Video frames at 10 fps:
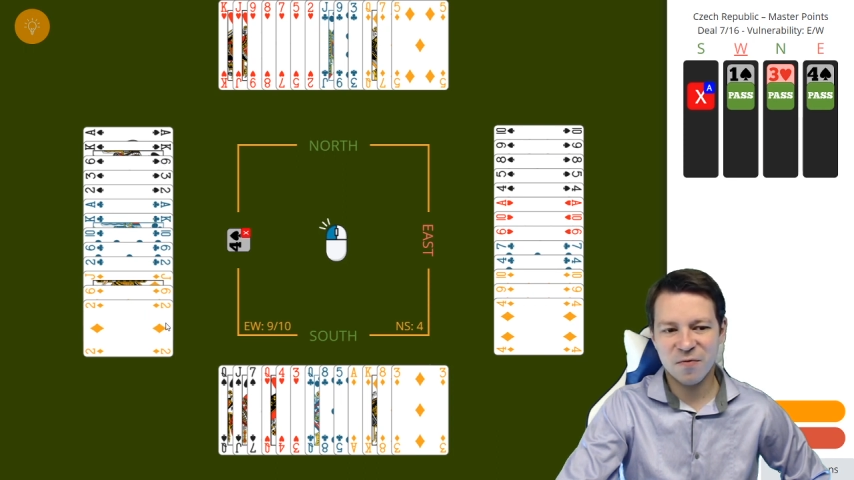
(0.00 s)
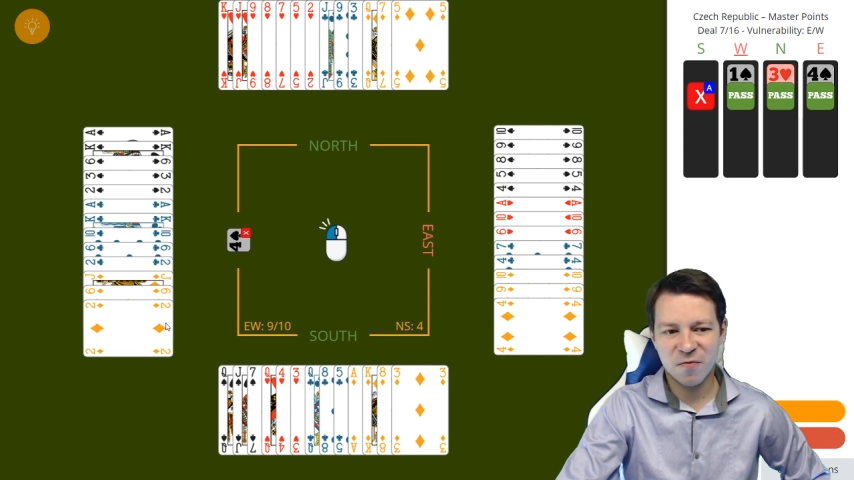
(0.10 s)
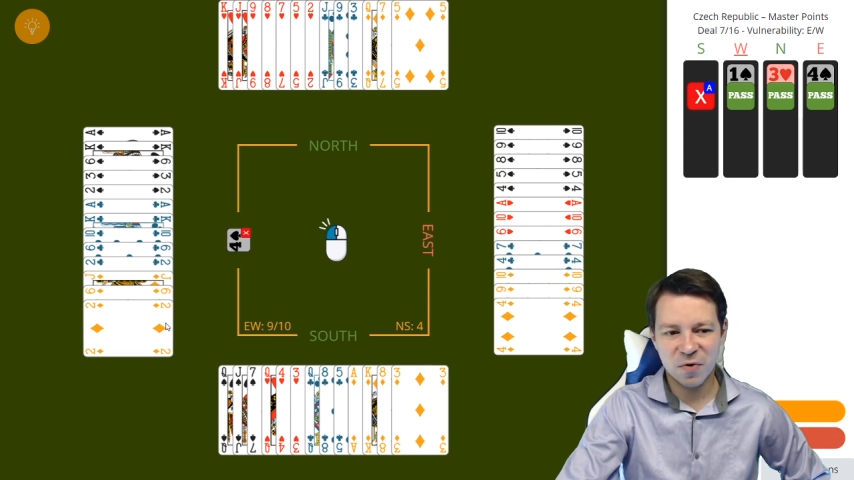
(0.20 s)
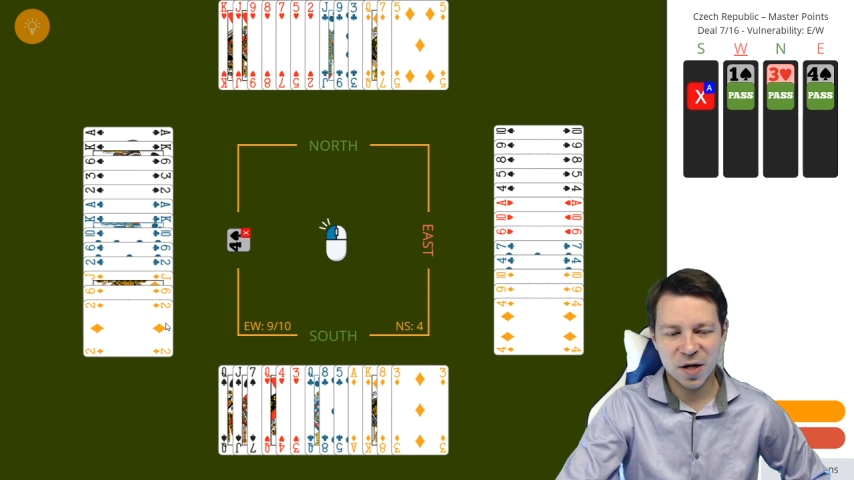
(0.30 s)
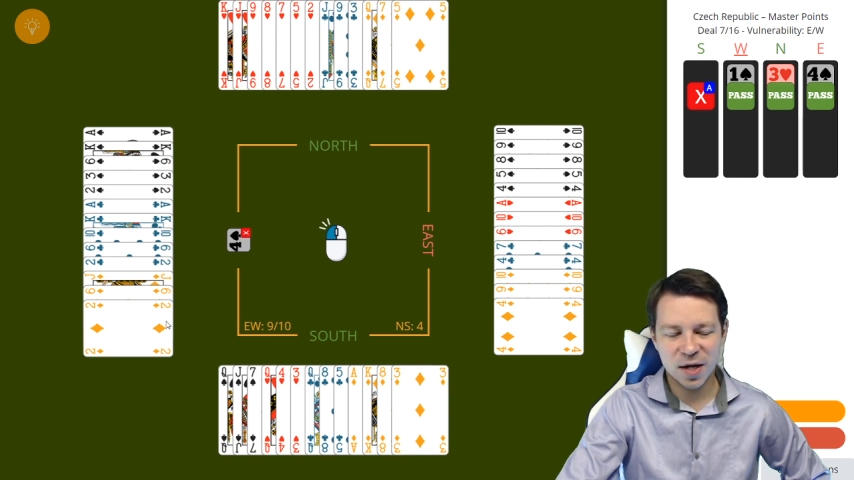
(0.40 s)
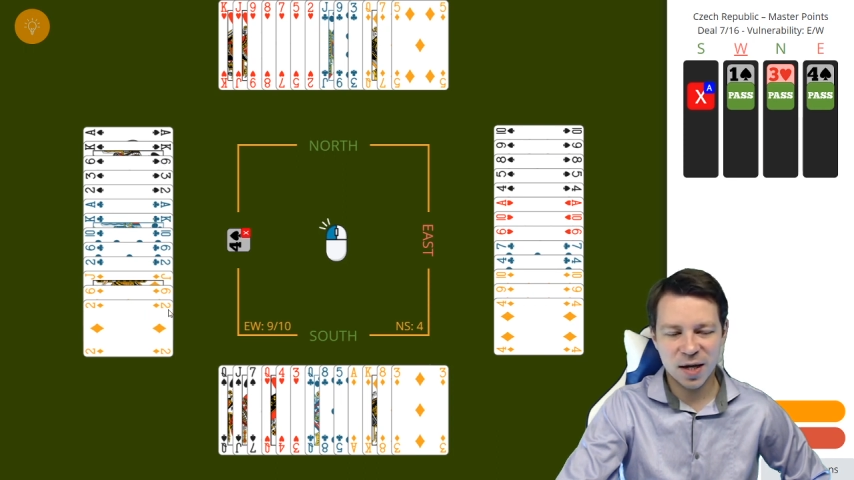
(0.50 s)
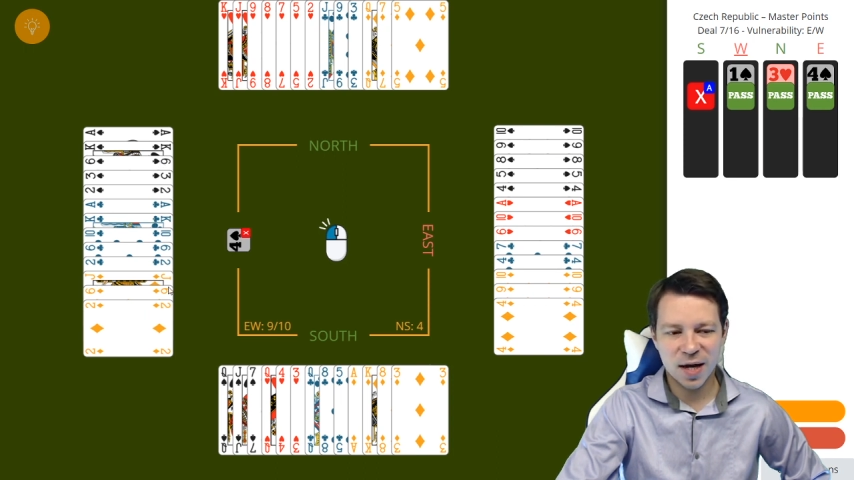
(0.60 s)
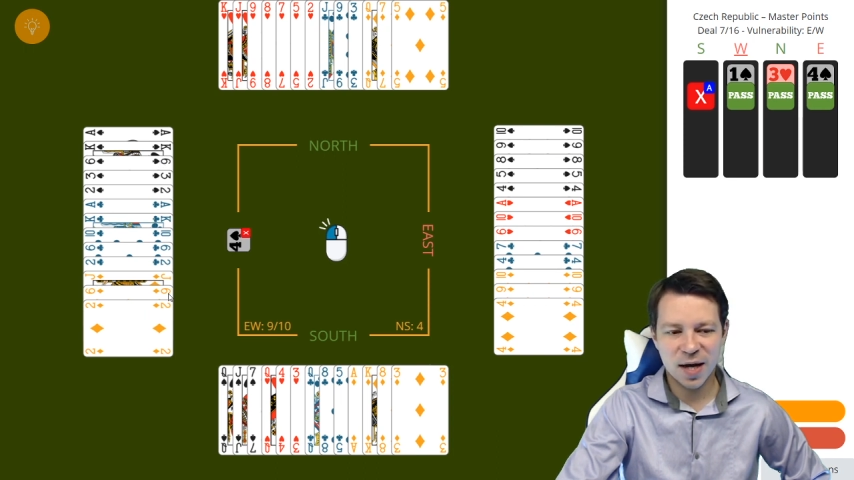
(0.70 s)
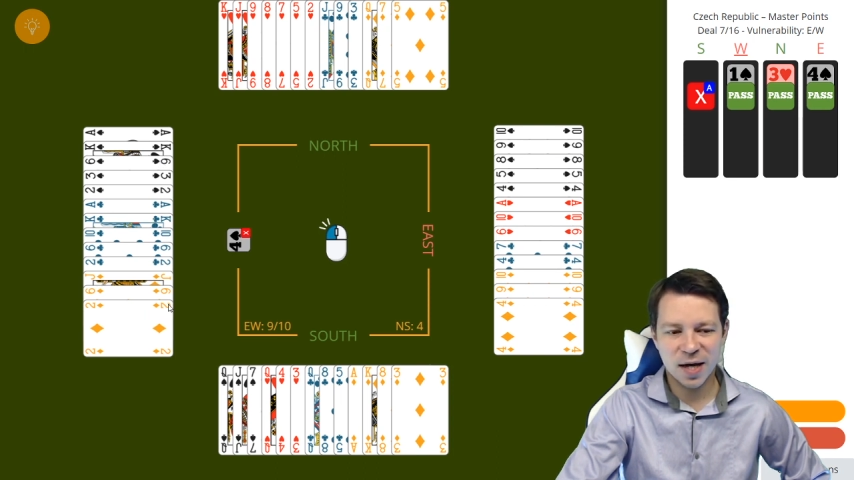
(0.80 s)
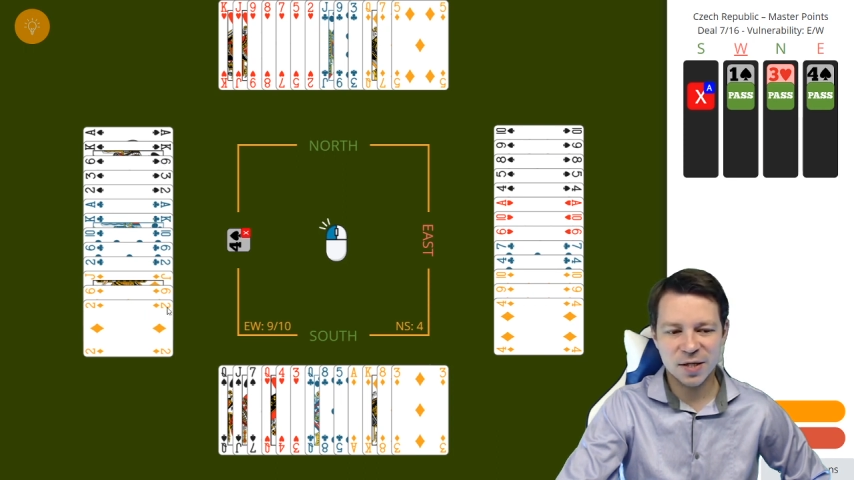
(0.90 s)
3,
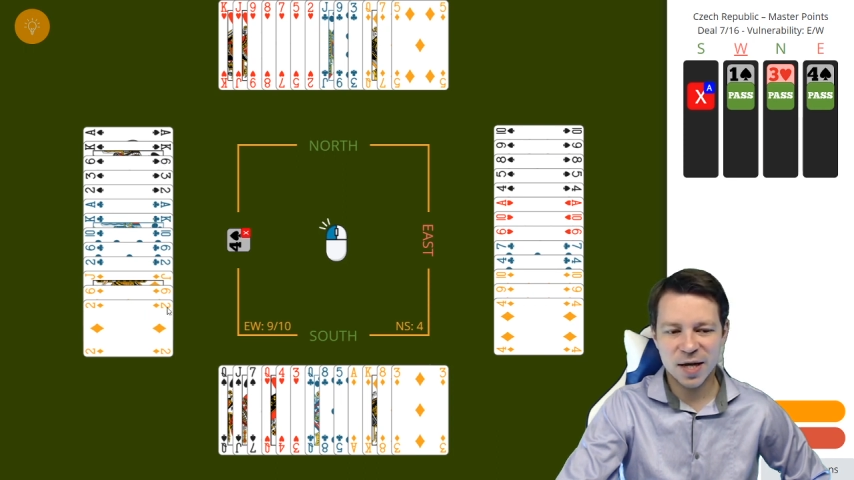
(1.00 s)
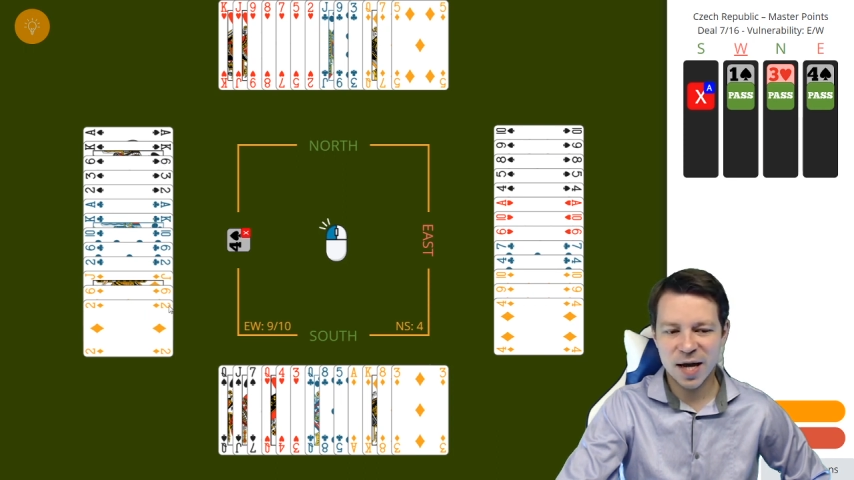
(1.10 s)
and